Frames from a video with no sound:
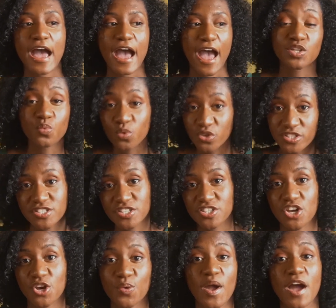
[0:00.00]
You want to
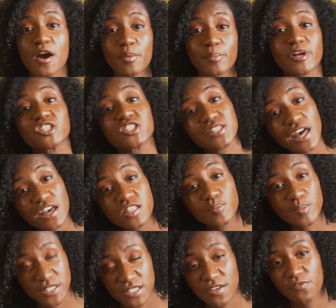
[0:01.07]
know how much that
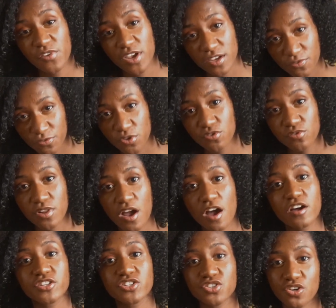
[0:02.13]
specific floral
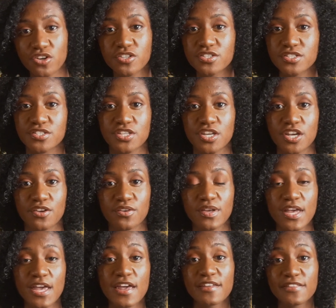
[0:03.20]
arch costs you,
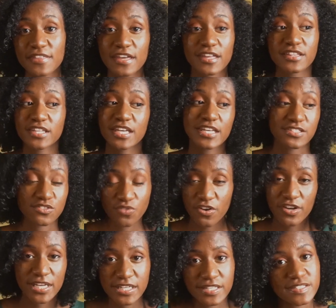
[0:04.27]
then it's
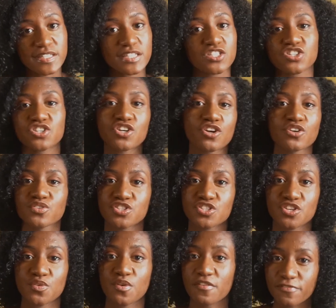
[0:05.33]
very easy to go
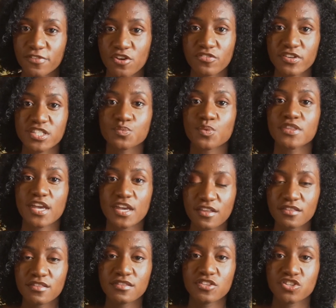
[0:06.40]
to a florist
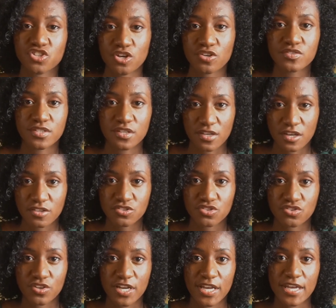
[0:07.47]
within the chosen
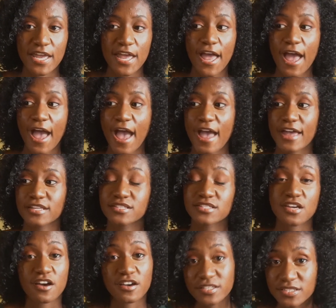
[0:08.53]
country and
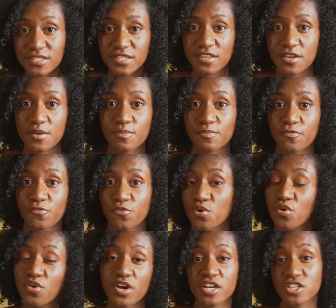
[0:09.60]
ask them
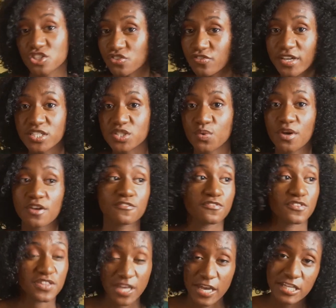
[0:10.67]
for a direct quote
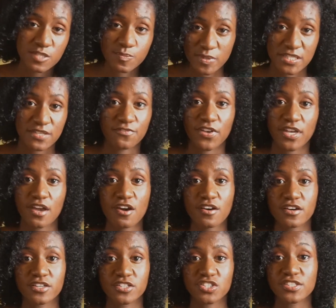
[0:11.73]
for that specific
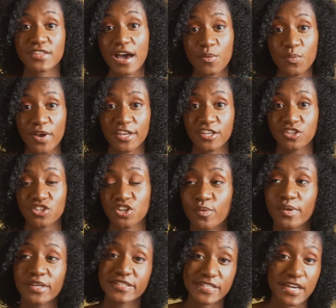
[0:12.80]
arch. That way you
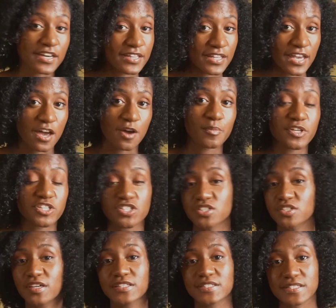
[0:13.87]
exactly how much is
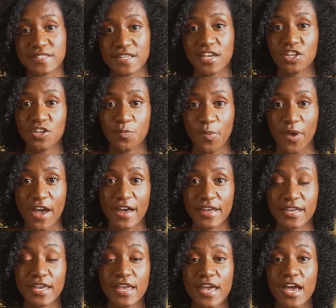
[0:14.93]
going to set you
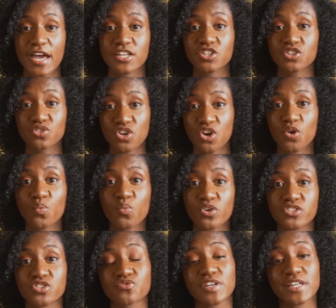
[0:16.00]
back and you know
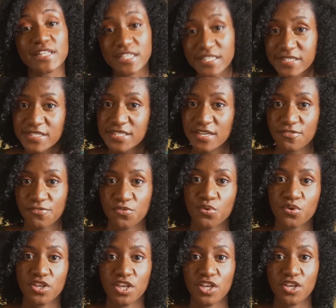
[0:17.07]
what's realistic
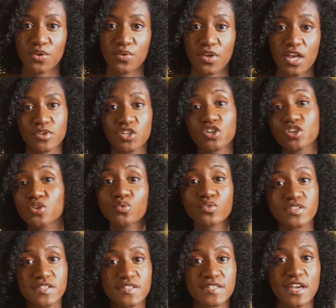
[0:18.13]
for you. You can
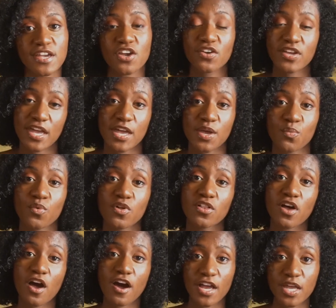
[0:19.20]
also say, okay,
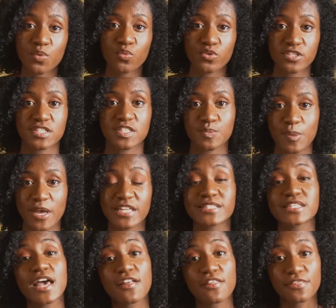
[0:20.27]
well, I want to spend
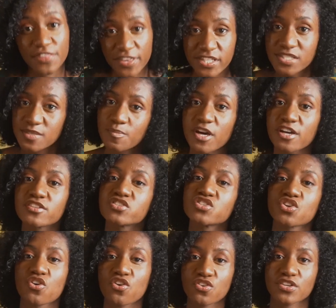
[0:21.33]
this
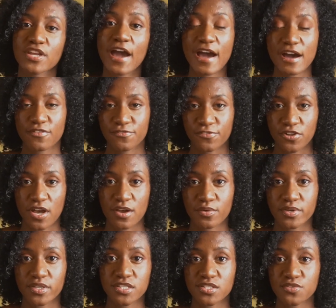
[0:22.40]
much on our
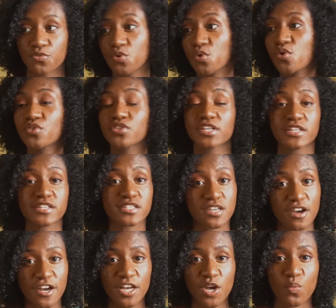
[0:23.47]
flowers for the
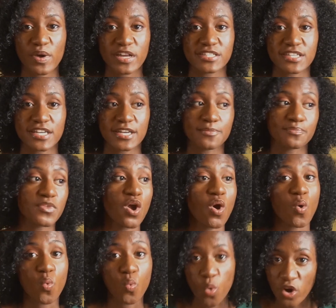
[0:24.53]
entire wedding.
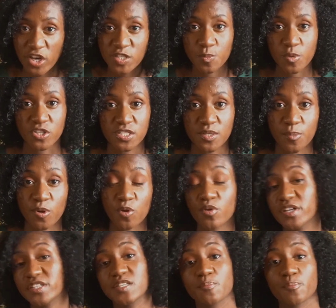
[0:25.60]
What is possible?
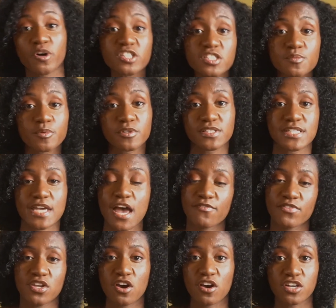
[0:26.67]
Is it possible to have
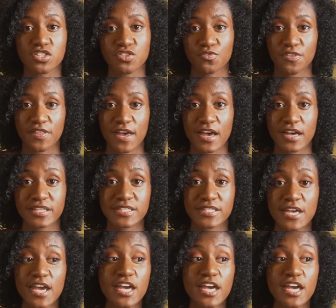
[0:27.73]
an arch for that?